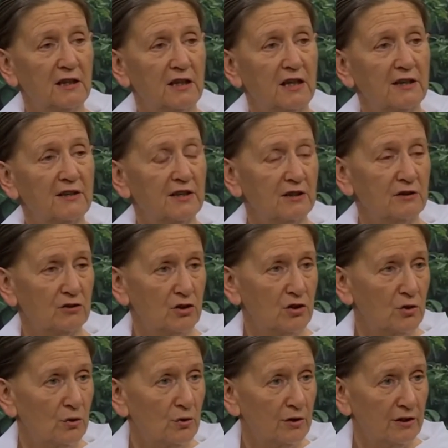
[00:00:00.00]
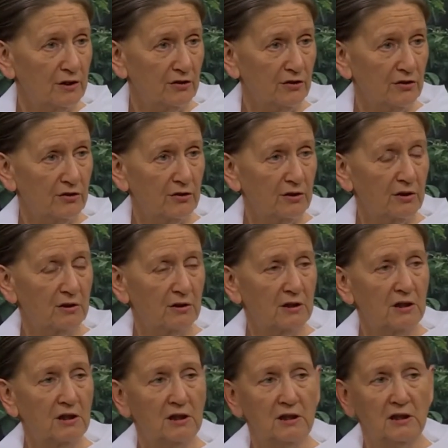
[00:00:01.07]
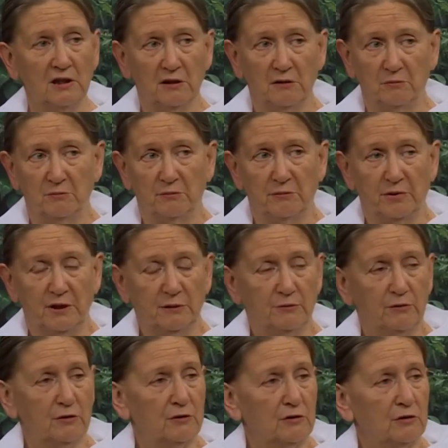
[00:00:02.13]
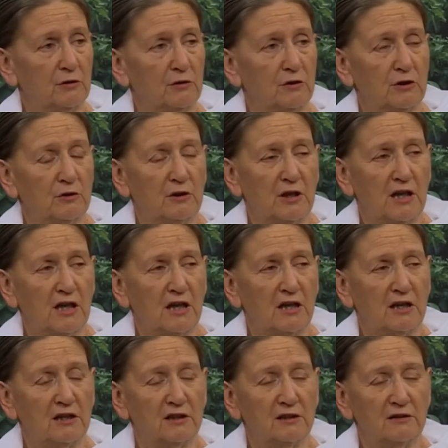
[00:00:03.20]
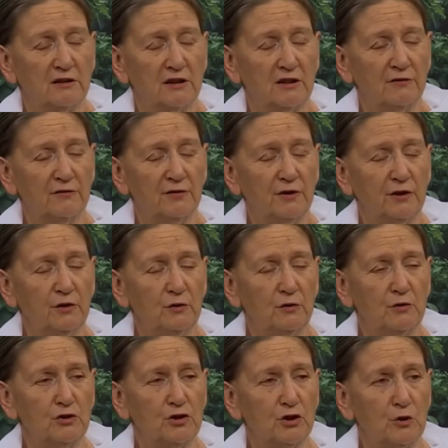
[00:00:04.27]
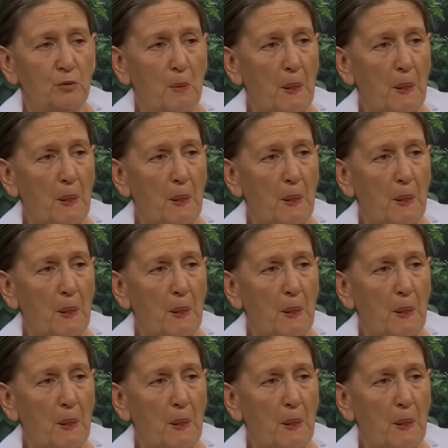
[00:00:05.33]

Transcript: And then choice, people are confused.